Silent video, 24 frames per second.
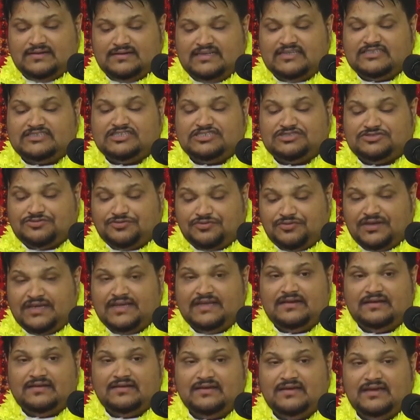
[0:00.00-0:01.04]
This is
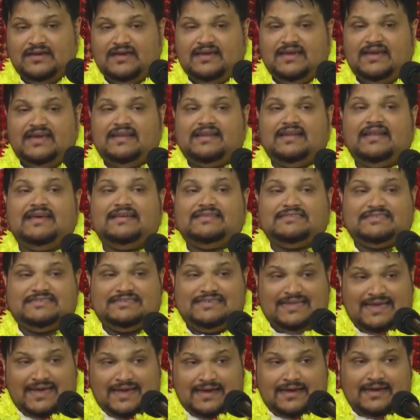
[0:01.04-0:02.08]
real. It
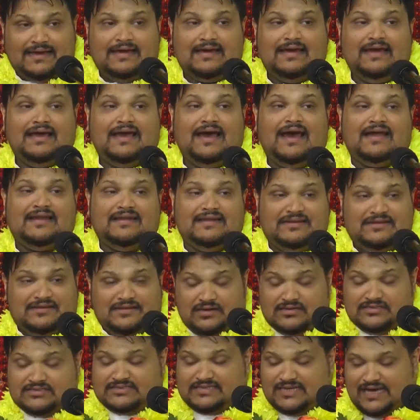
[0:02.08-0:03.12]
is there and it
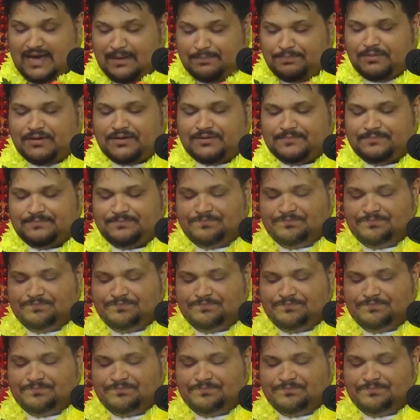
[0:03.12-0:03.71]
does happen.